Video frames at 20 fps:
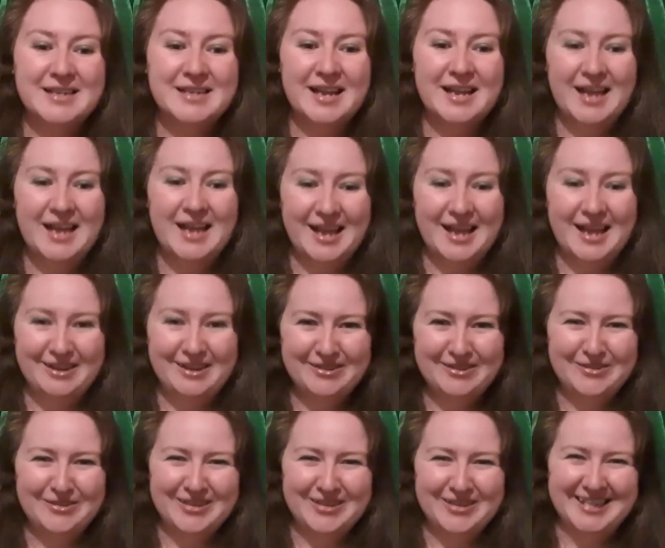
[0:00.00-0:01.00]
Hopefully
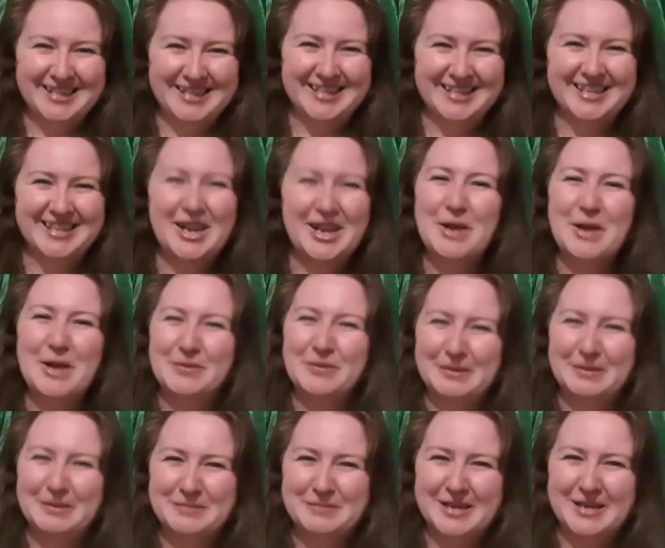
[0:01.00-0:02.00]
I pronounced that
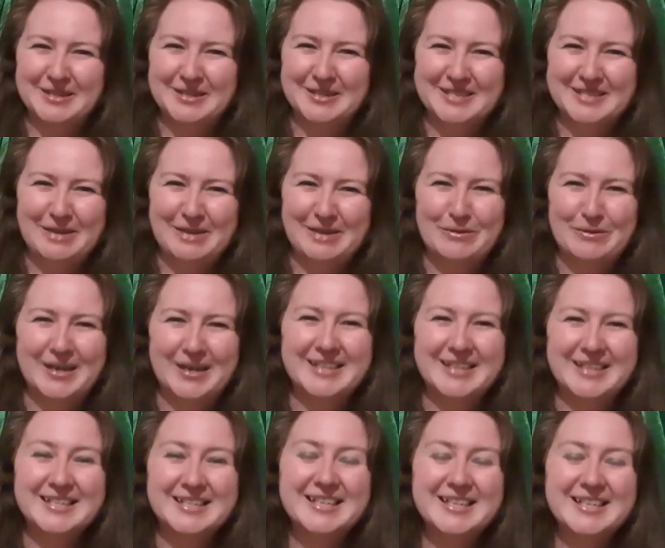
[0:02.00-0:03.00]
right. But
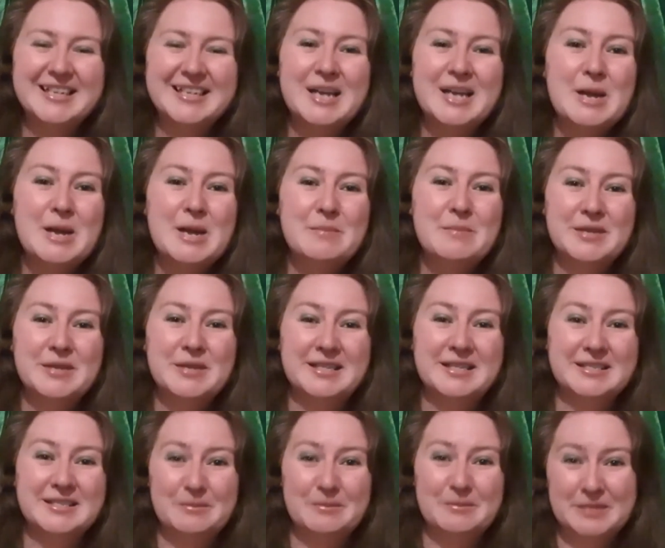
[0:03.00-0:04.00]
this material, we don't
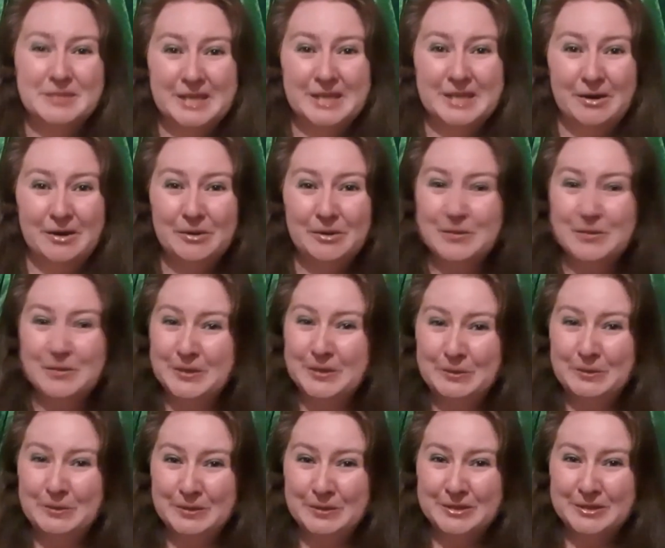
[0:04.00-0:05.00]
know what stone it was
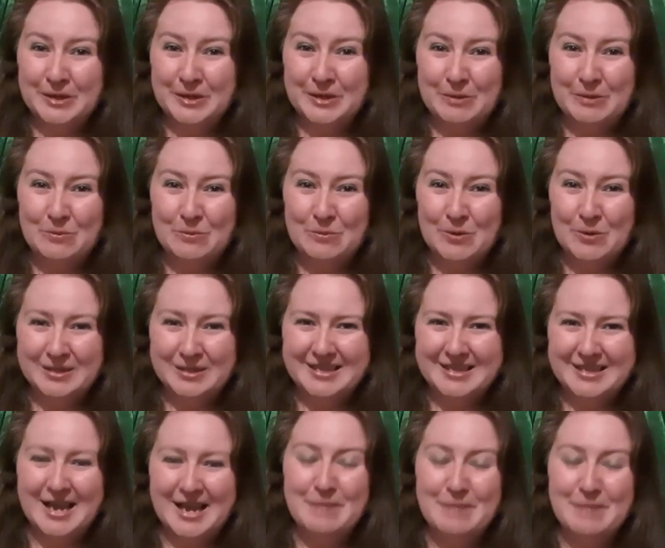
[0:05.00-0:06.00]
yet, but it was very
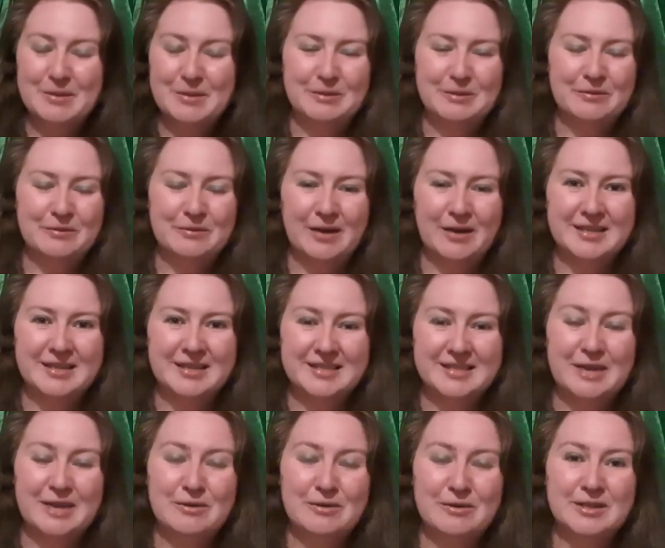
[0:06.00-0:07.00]
sacred to
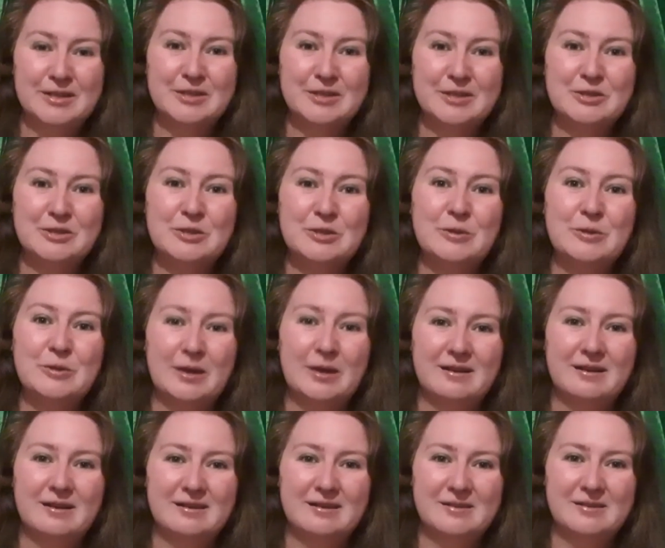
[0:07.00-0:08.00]
her. So
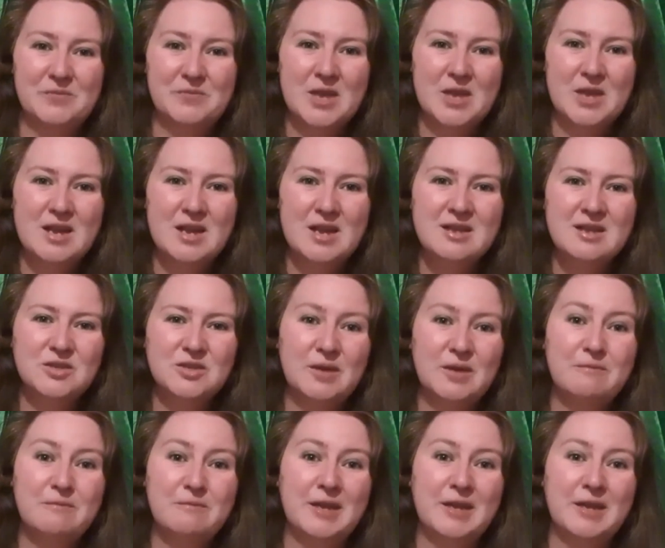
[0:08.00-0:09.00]
I invite you to
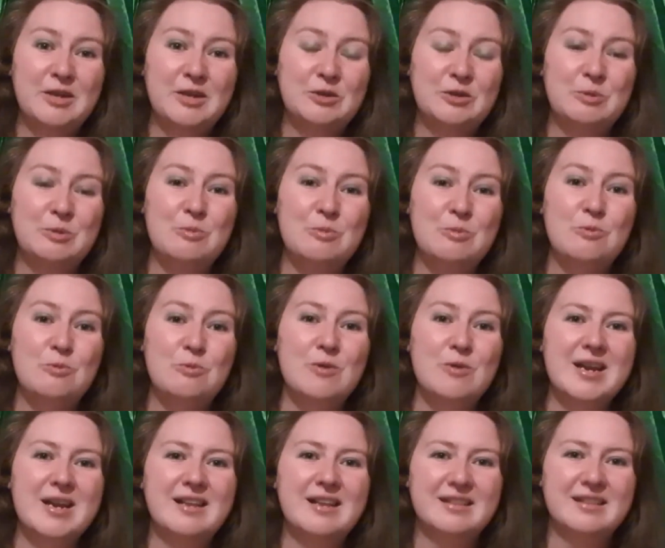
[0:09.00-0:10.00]
bring the sacred colour
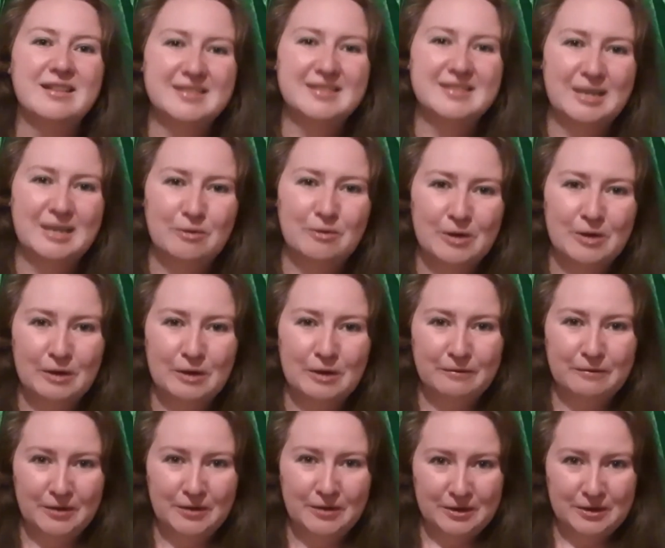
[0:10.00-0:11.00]
of hers
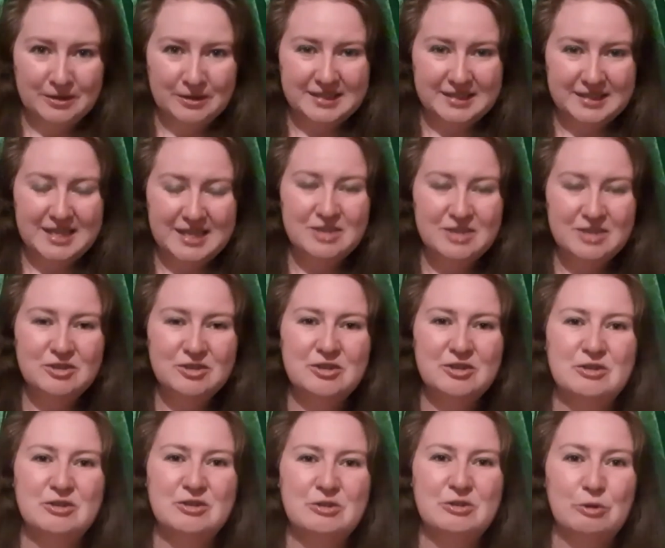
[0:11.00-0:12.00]
into your ritual,
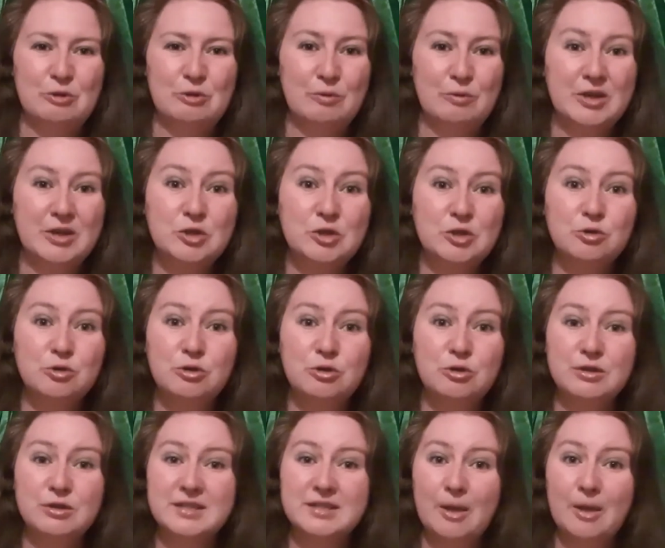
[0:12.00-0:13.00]
your ceremony,
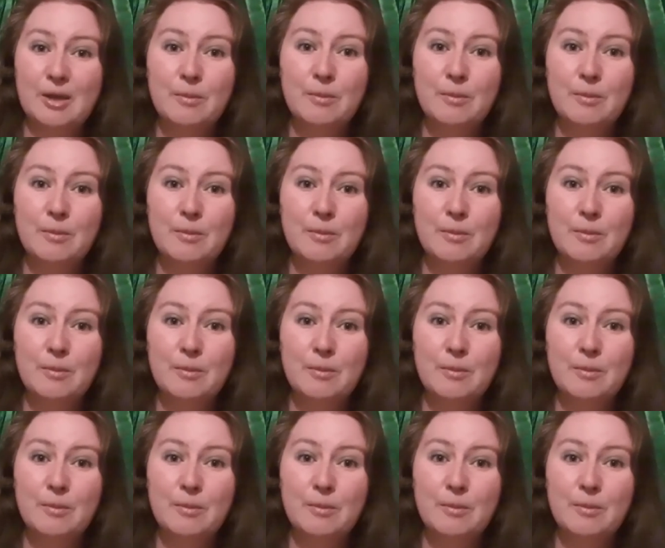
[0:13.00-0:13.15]
perhaps